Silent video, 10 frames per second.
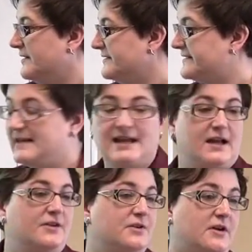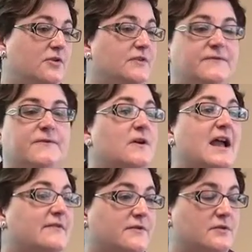stay on Earth
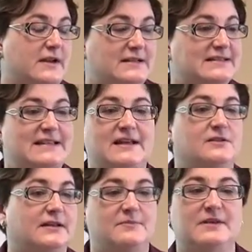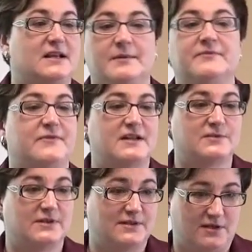forever and settle and become
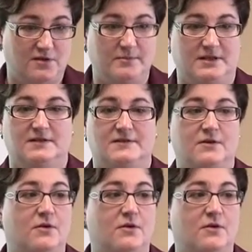friends with the humans?